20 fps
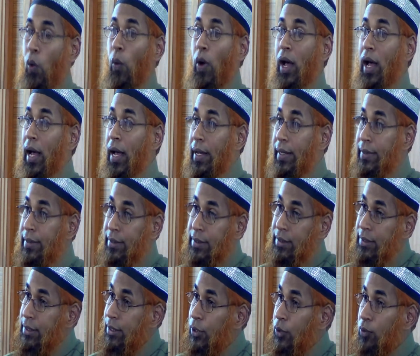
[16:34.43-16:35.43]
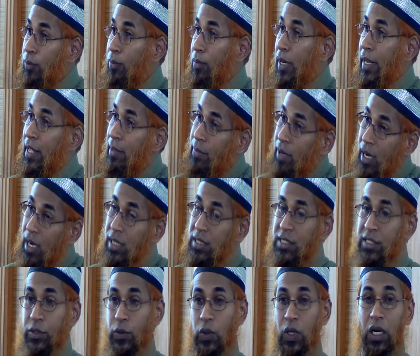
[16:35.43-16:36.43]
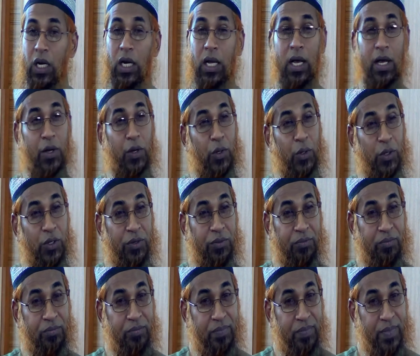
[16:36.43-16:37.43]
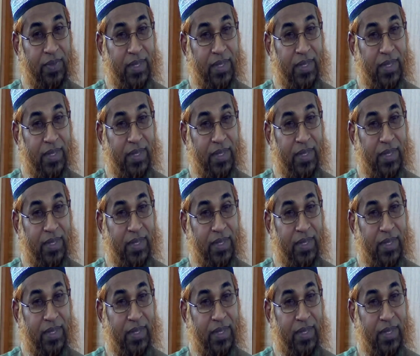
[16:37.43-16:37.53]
wa antum libasun lahun,"